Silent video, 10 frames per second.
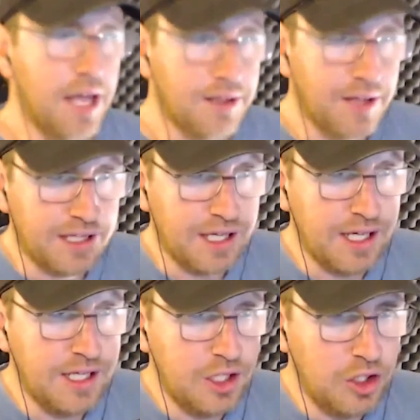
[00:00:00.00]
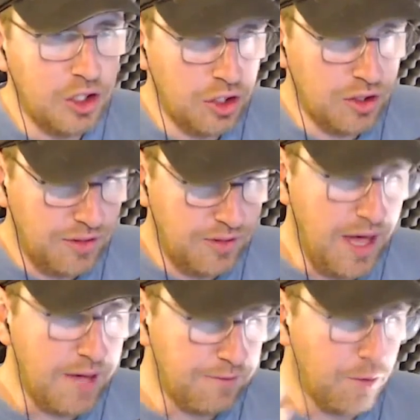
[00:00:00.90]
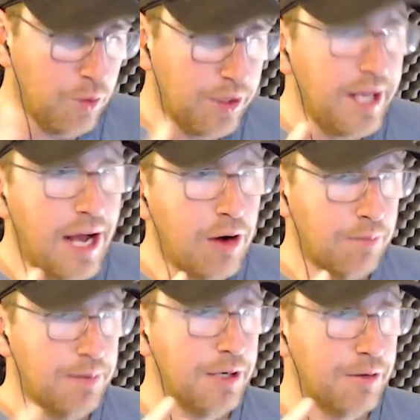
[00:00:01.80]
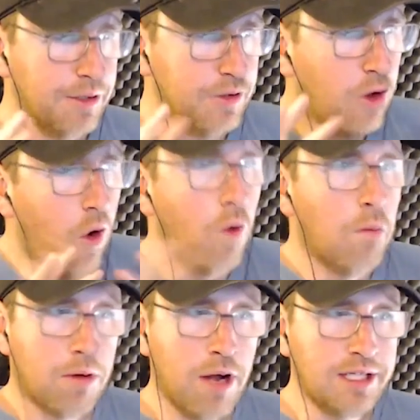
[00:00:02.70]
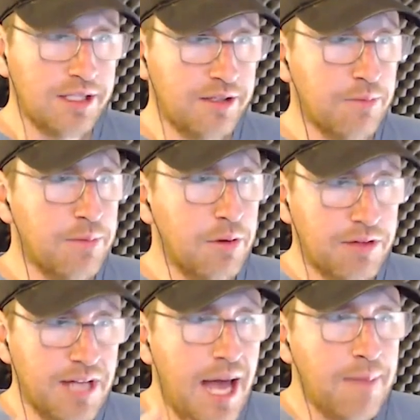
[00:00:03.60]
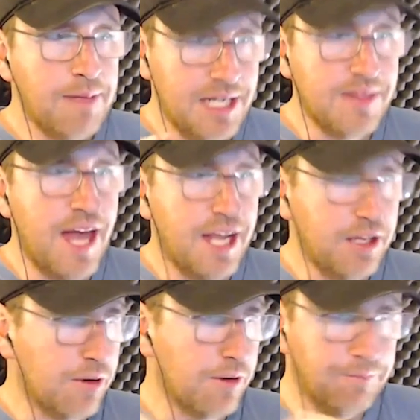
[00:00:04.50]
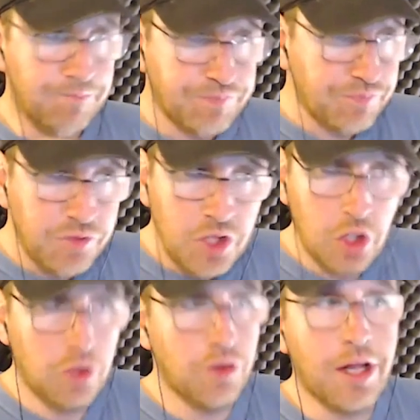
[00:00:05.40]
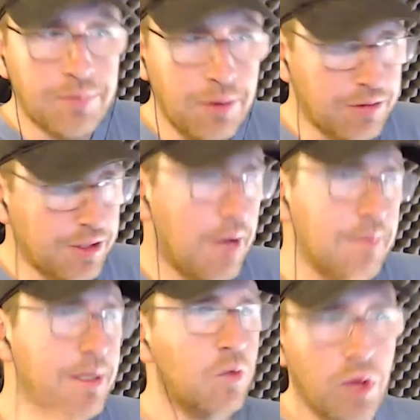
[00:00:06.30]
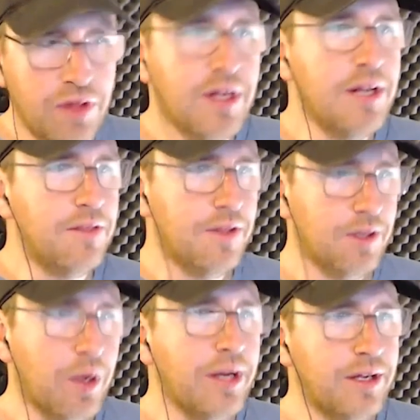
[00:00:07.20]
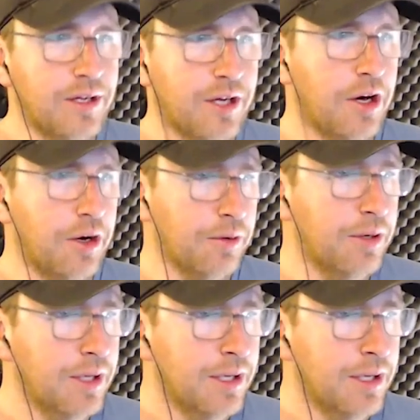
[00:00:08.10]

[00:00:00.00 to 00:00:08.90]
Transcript: Like that forty-eight hour period, the whole project is supposed to happen in that. You're you're not supposed to come in with anything ready to go.